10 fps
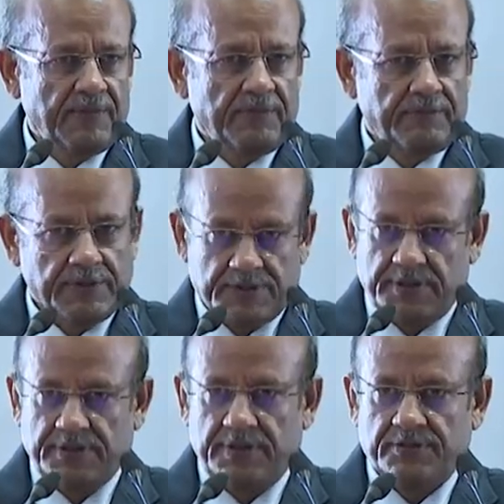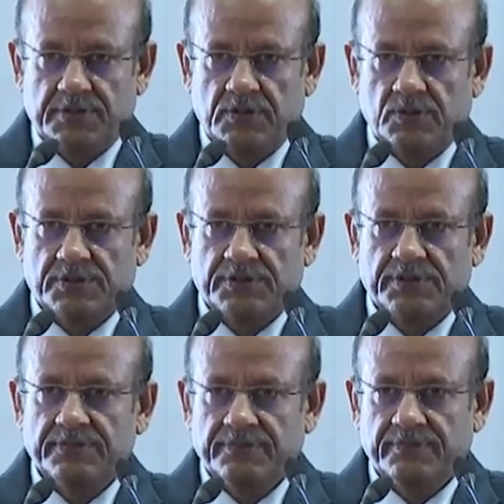Firstly, the district courts,
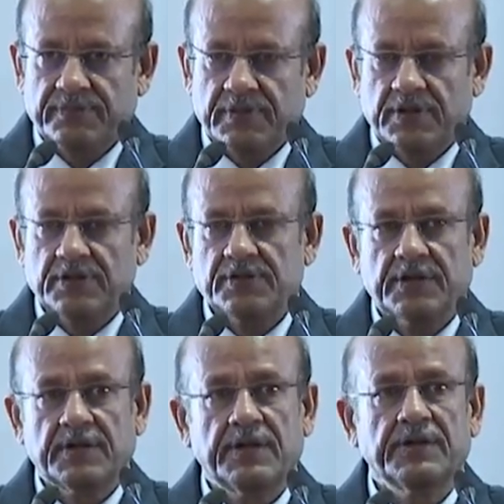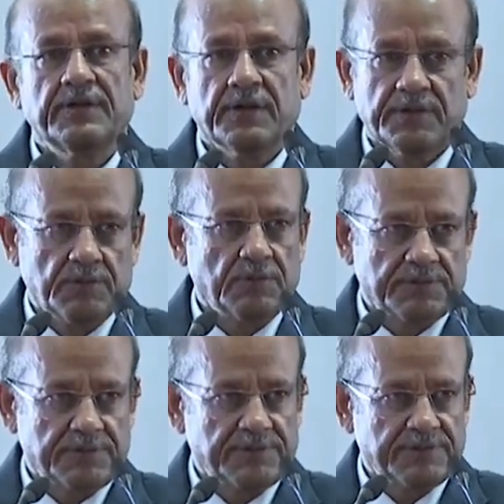and secondly, the high courts.
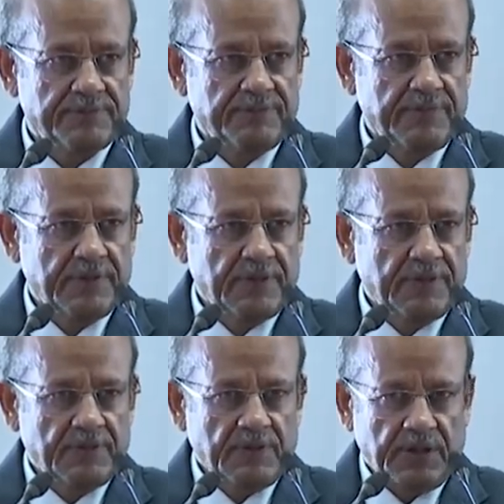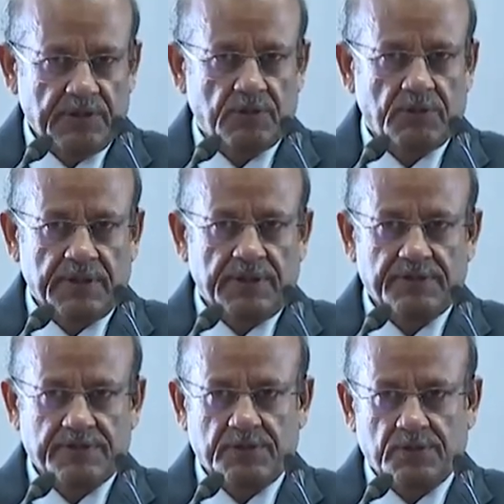High court and
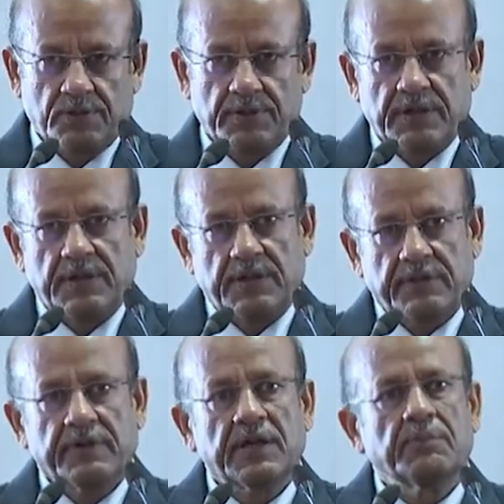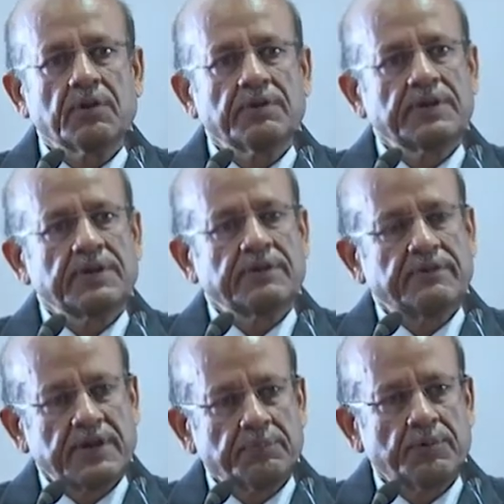district court are available on the
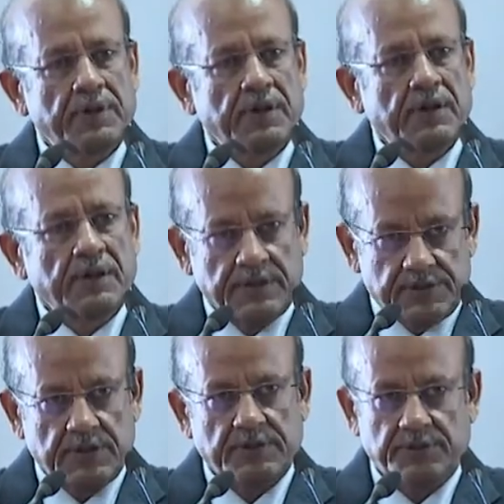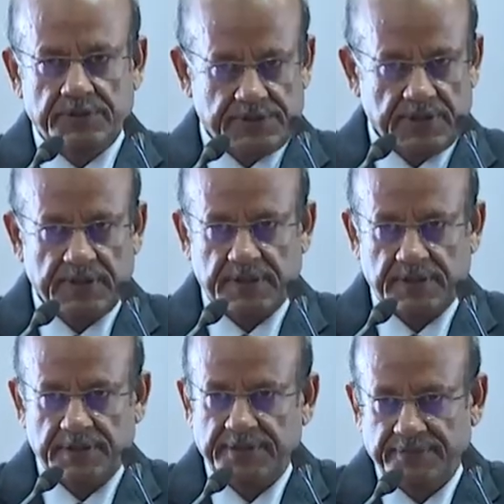one portal, National Judicial Data
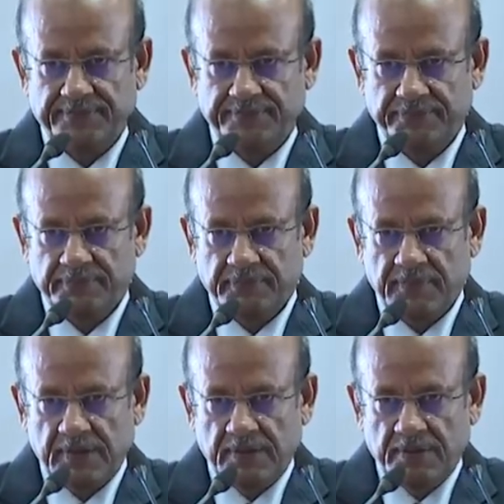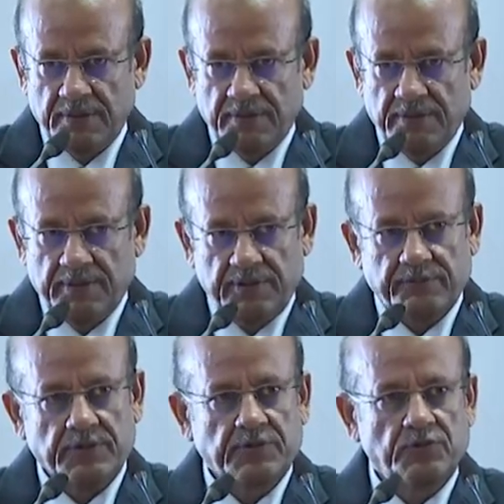Grid. And
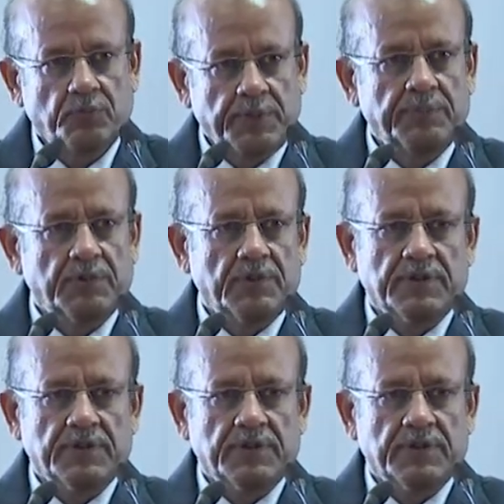for the Supreme Court,